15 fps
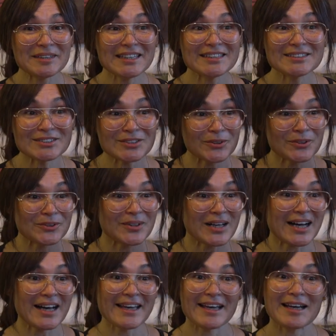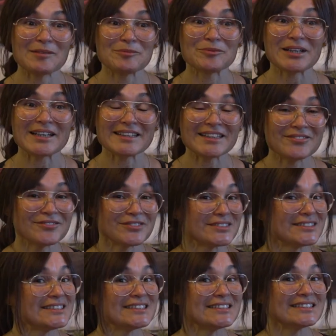so I am ready for
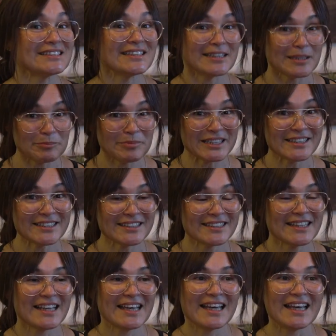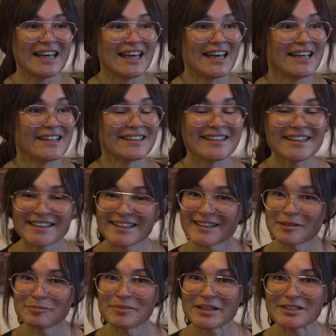sleeping and getting
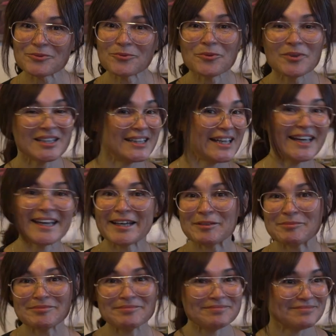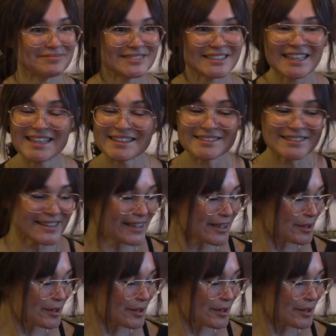up at 1 a.m. to head to the